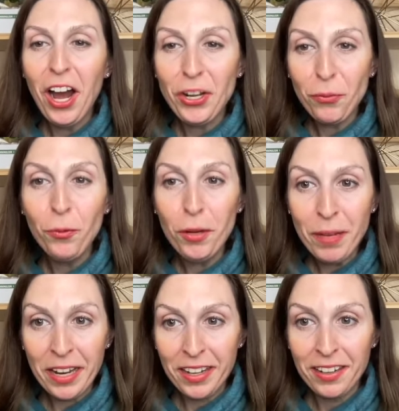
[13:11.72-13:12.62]
On a
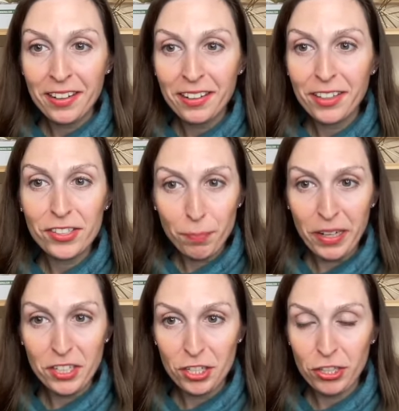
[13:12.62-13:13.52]
woman, there's a
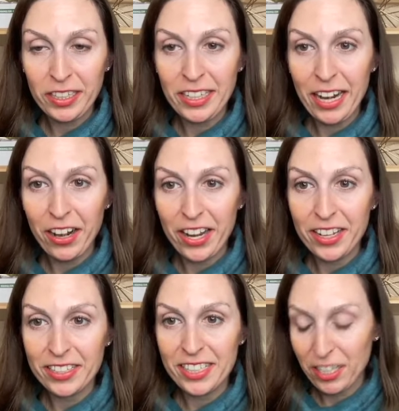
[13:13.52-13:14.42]
bunch of tricky
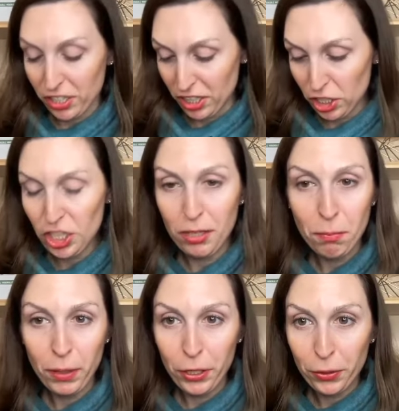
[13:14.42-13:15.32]
areas. There's the
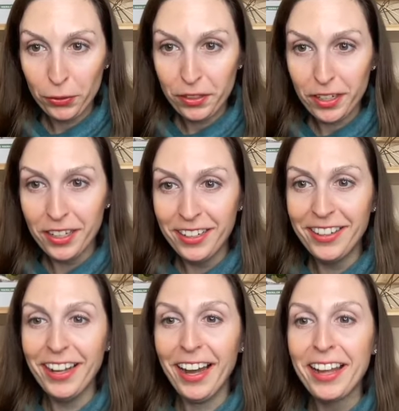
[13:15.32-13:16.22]
shin bone,
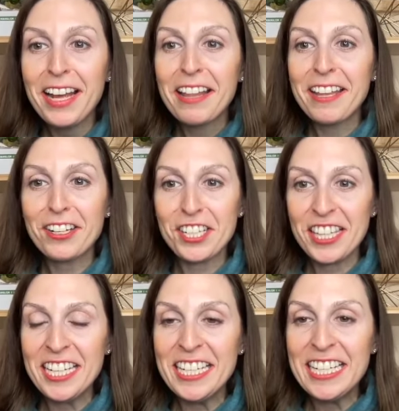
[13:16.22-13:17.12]
there's
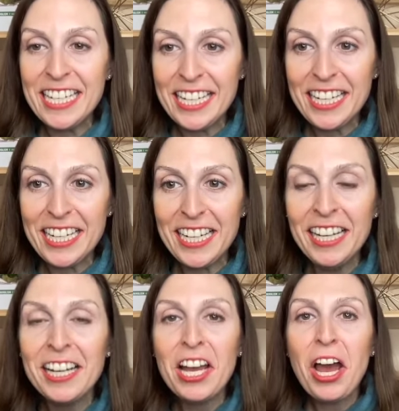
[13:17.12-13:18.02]
the
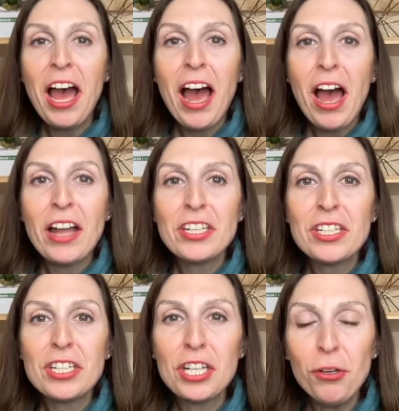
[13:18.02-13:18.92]
knee.
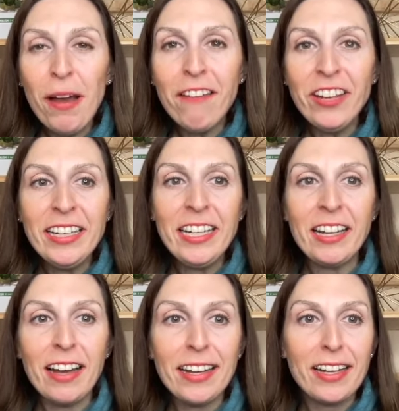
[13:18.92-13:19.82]
Do you have
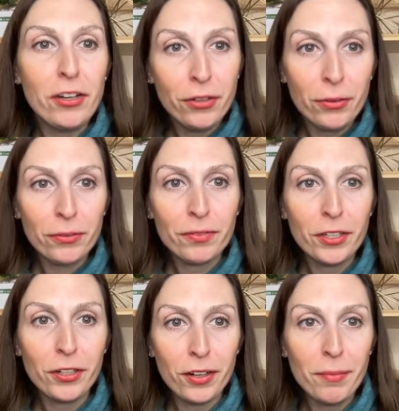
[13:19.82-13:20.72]
any, and I know
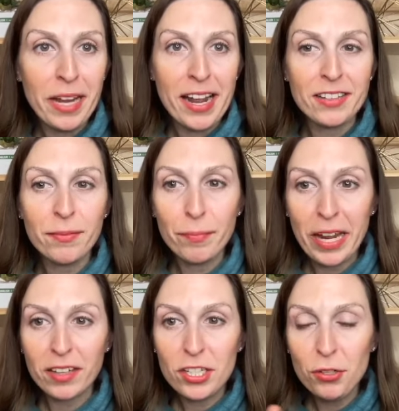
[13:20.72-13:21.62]
you're a man,
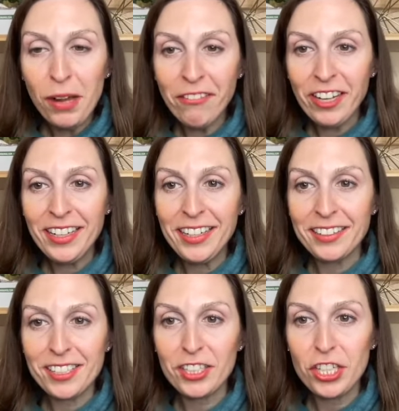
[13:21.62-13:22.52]
but do you have
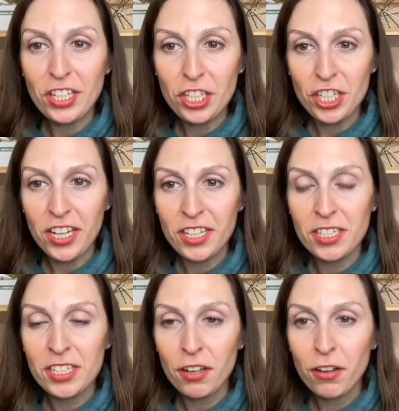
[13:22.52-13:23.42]
any
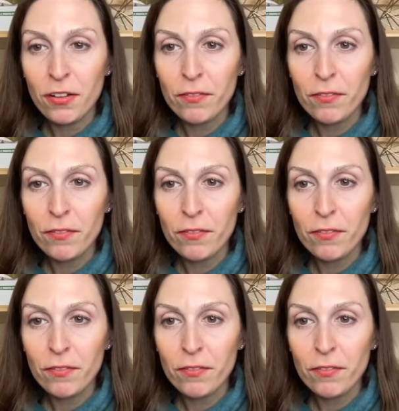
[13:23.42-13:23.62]
suggestions